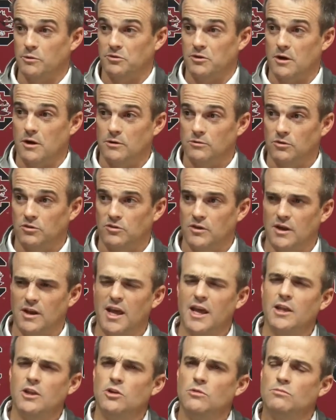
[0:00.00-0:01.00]
Was calling just
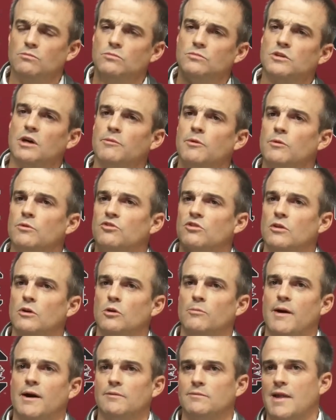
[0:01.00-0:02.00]
saying, hey, tell me what you
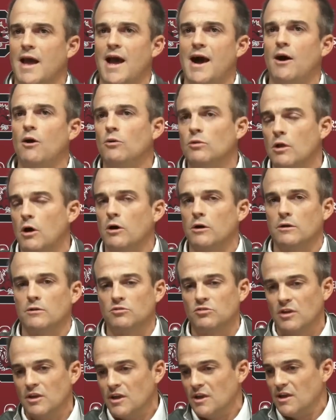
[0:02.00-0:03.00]
know about Dowell
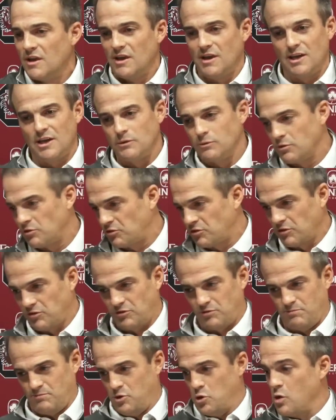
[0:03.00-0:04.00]
Loggains. And it was
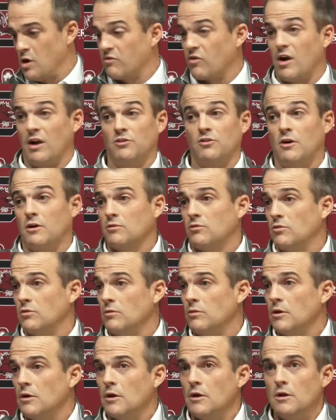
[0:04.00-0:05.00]
just whoever I talked
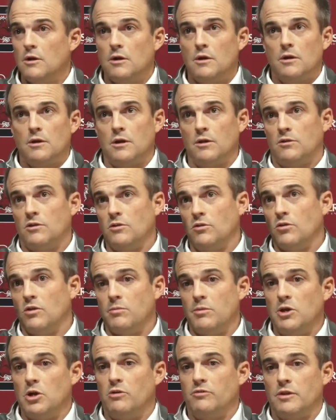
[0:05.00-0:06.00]
to
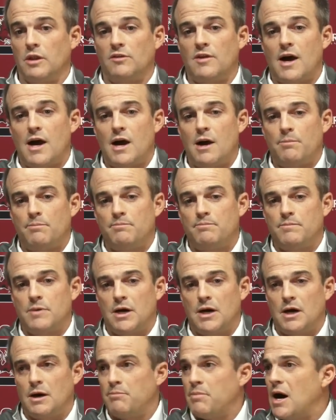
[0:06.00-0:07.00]
continued to be over the top
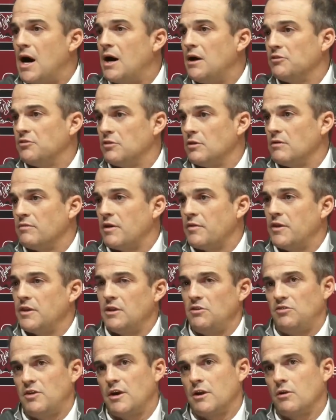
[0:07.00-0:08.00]
positive. I
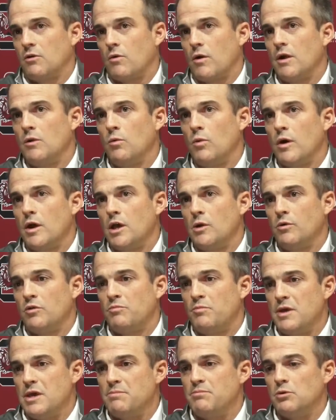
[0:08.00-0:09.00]
think he's got a great way
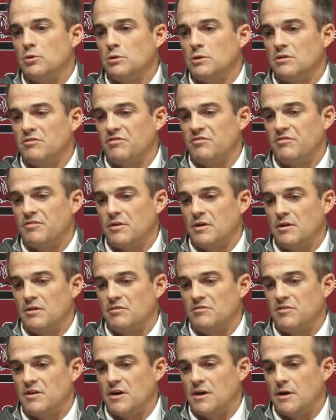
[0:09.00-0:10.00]
with people
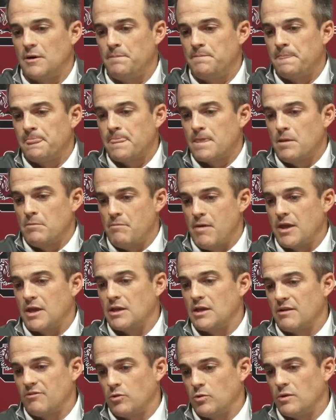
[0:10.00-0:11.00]
of
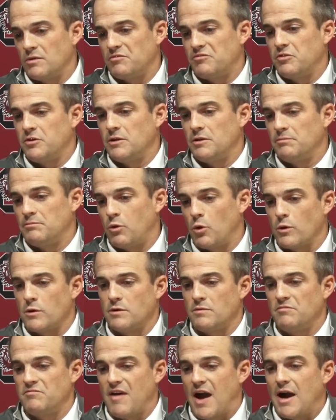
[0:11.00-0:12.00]
making everyone feel
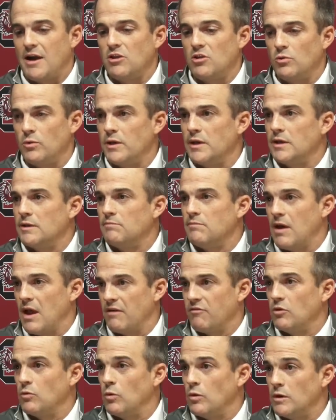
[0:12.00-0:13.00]
important, valuing
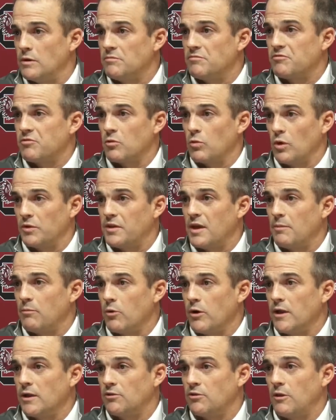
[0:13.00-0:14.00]
everyone for what they
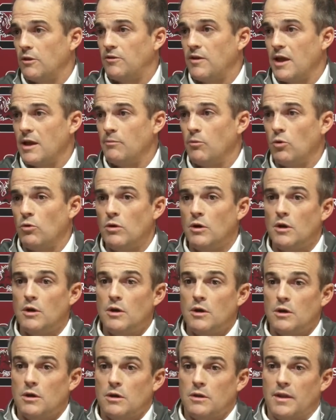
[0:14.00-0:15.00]
bring to the table.
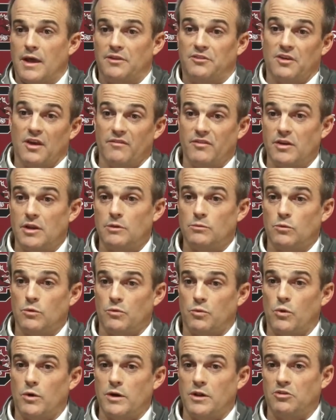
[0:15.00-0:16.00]
That's evident
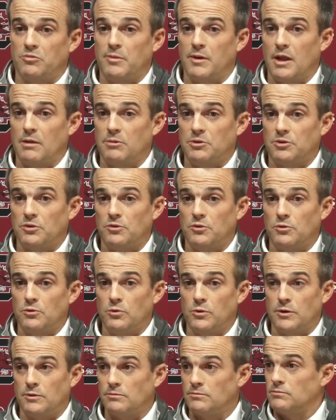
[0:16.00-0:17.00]
with what he's been able to
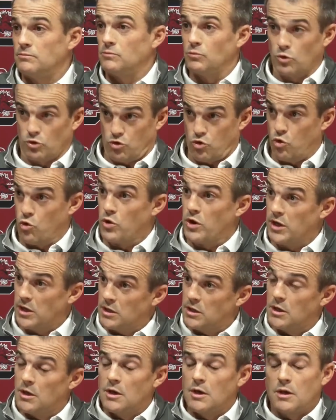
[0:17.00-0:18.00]
do in
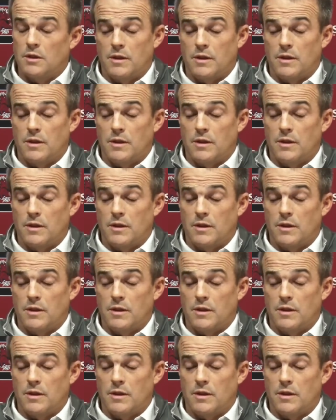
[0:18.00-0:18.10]
recruiting.